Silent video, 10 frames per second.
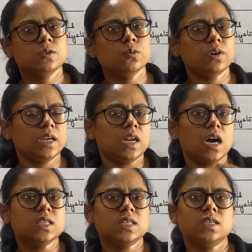So in
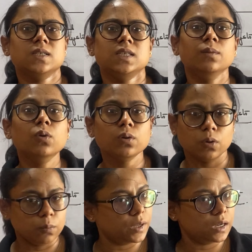us, it is
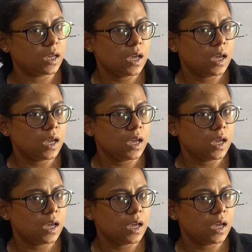hemoglobin.